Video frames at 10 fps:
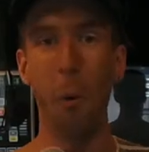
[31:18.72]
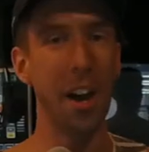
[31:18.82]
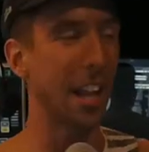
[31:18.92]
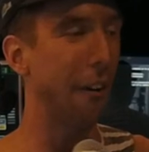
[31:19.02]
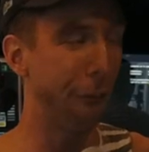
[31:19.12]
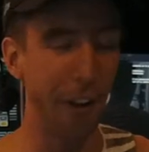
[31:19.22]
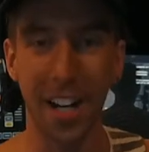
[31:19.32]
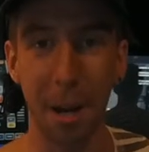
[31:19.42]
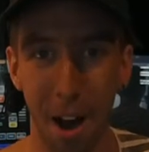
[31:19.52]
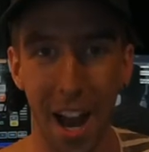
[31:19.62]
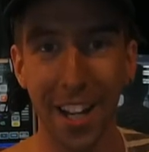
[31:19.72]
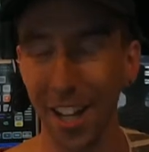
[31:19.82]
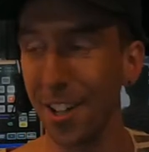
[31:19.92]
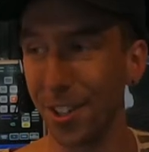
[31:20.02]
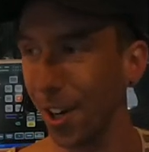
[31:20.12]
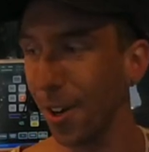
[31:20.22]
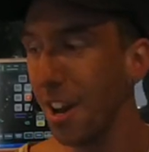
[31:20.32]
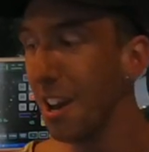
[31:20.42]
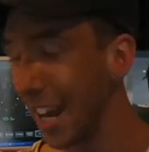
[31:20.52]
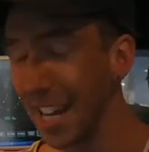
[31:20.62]
what the fuck am I going to do
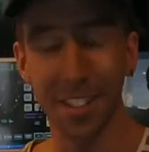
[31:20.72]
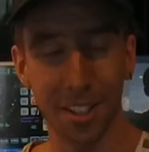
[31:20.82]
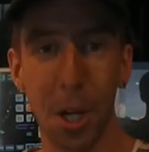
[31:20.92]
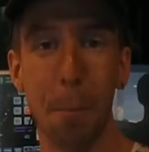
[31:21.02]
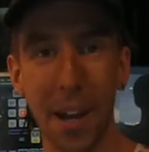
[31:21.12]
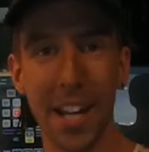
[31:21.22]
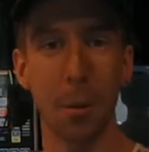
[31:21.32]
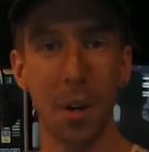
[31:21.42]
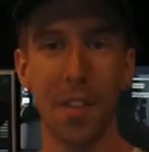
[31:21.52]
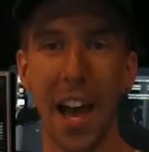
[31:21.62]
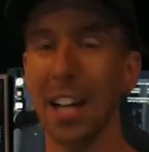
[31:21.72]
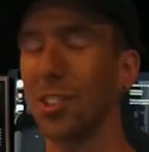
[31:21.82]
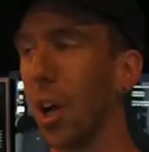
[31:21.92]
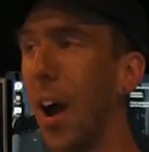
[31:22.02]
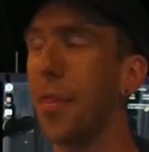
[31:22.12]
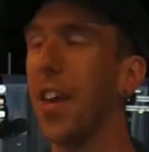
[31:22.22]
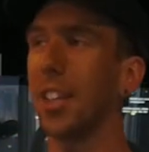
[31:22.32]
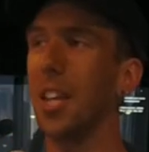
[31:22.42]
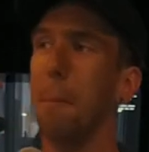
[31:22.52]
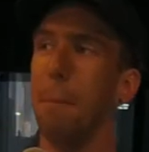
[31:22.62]
in competing with that? So I think
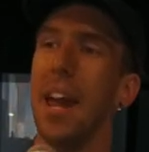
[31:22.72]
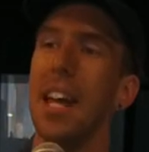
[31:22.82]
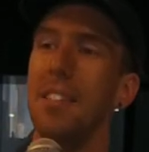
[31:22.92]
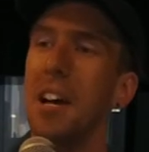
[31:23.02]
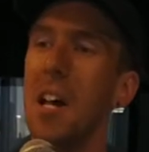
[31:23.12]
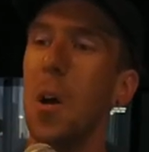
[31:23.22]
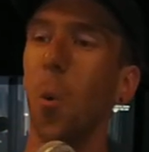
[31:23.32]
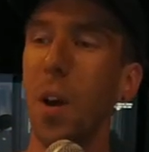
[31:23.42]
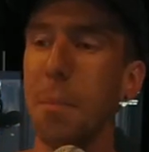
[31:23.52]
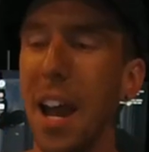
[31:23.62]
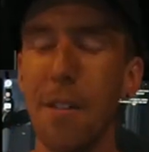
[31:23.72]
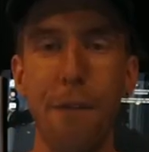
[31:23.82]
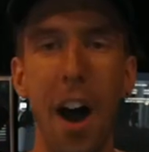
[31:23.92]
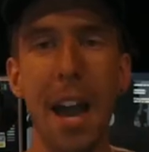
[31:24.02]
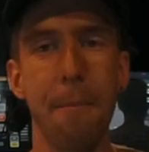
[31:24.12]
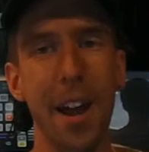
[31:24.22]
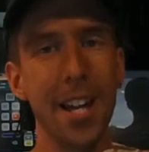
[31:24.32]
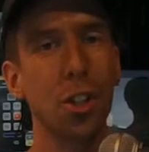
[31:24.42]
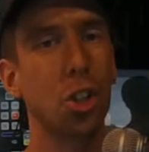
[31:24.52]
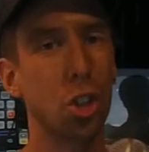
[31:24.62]
that men, we made
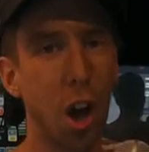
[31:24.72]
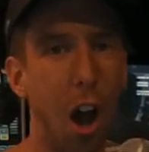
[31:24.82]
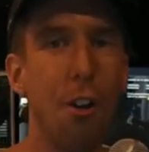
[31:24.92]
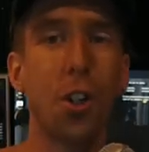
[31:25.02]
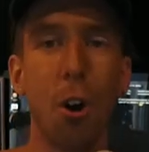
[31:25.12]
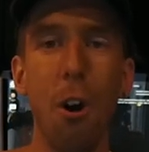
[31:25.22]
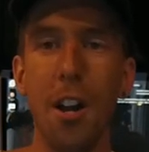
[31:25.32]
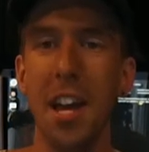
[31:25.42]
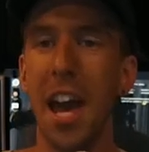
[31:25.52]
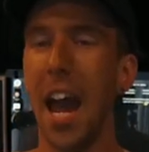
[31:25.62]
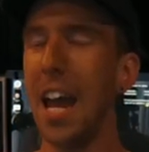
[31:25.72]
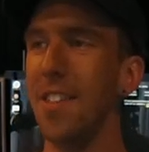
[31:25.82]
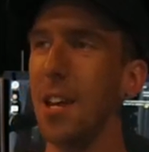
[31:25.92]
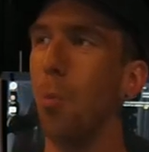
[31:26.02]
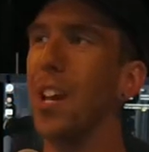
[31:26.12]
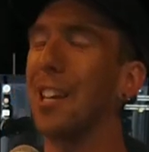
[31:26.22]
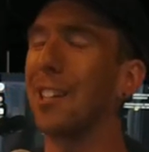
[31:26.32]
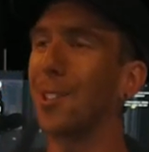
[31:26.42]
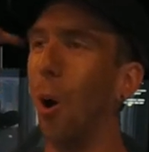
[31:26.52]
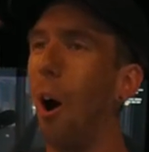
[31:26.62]
vibrators so good and then we
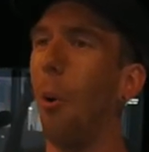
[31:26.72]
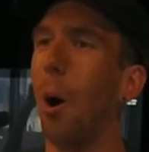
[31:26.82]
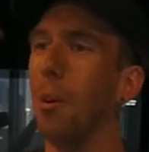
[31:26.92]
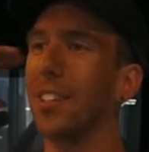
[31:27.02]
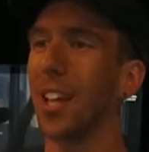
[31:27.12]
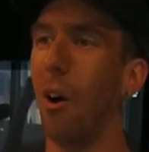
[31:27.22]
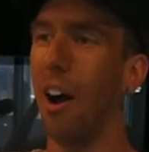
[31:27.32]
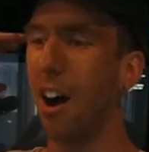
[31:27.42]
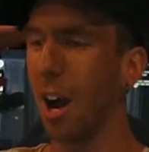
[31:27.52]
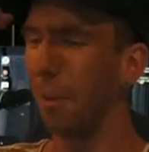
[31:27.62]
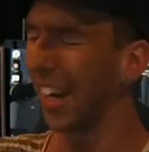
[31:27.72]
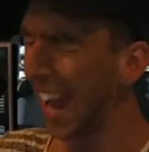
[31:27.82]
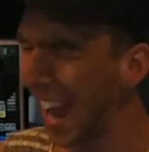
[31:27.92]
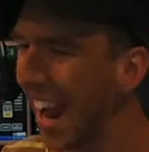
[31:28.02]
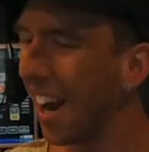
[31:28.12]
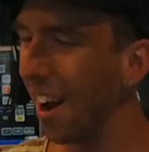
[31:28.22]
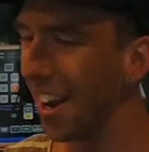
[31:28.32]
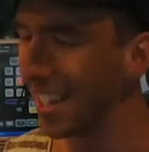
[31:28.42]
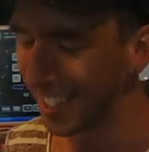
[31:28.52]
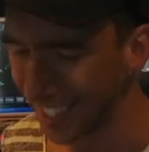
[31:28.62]
saw what was going on. I'm like, hang on
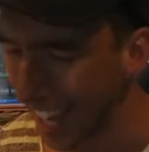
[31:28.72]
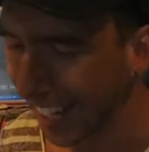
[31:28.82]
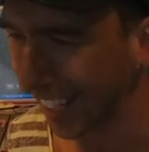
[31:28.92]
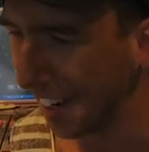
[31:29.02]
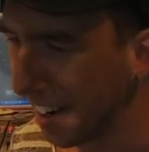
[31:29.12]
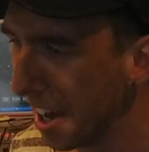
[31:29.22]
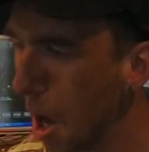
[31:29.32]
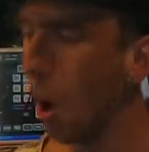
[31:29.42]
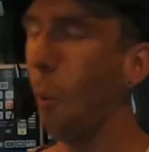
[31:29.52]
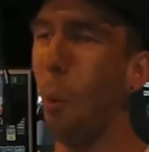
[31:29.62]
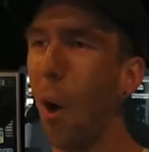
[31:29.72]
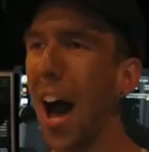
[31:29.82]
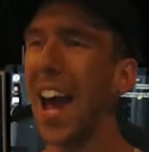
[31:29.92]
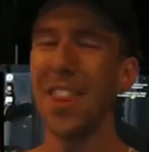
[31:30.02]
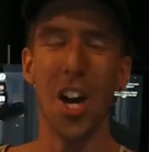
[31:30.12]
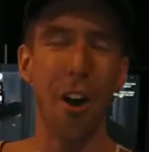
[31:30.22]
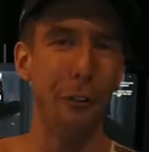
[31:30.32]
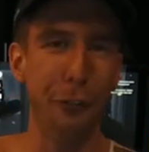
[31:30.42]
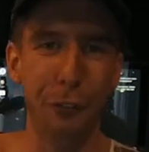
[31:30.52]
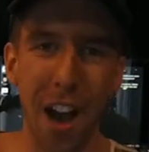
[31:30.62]
a second. Why the
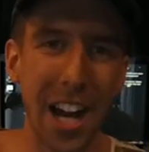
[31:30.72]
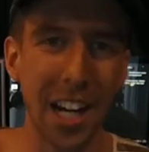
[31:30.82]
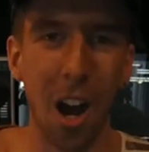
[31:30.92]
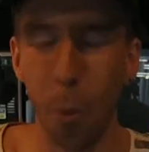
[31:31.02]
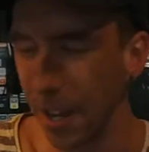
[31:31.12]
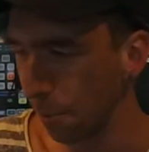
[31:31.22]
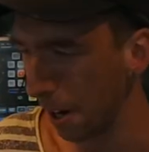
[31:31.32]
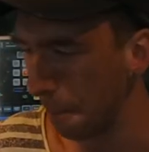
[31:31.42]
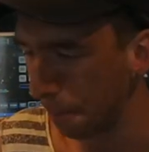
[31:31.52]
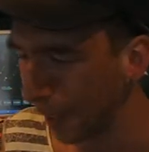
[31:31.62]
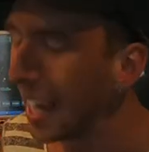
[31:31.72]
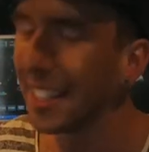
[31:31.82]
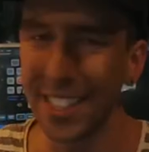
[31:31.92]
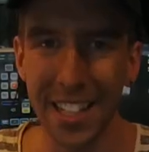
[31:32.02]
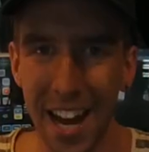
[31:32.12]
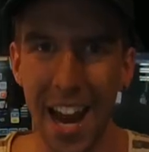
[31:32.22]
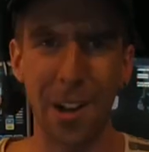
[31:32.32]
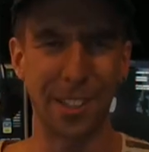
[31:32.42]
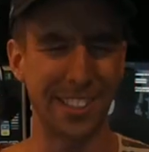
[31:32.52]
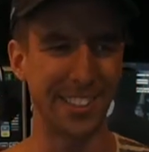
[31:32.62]
fuck are we replacing
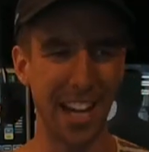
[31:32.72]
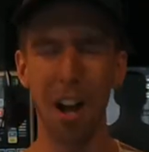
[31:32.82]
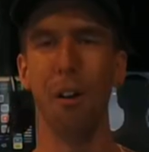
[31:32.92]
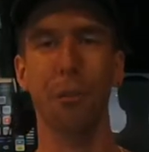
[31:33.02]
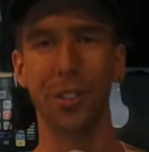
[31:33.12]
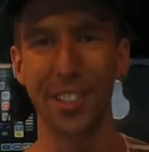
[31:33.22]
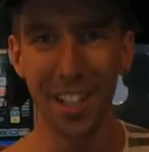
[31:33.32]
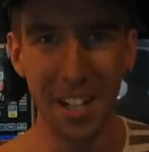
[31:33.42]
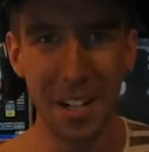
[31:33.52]
ourselves?